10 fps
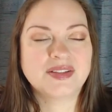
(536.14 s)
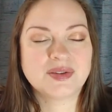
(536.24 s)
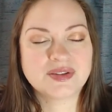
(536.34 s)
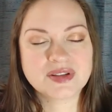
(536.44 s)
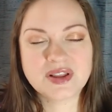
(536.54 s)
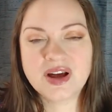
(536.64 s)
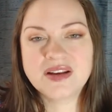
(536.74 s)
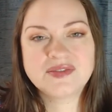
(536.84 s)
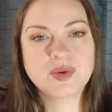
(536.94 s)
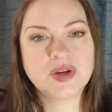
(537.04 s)
So there's a
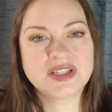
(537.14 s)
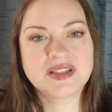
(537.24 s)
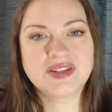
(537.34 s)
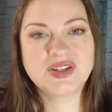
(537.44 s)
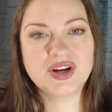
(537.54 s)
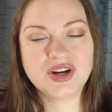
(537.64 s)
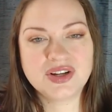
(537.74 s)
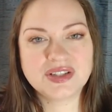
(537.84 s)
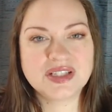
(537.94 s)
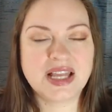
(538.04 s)
lot of twists and
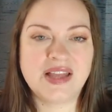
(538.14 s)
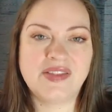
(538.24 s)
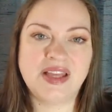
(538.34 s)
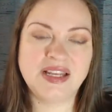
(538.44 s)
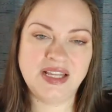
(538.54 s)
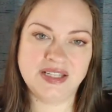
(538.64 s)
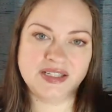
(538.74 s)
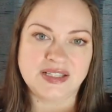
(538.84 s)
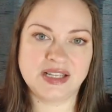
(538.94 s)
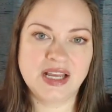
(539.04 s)
turns, and then
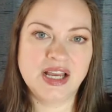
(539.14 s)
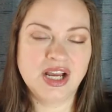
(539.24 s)
his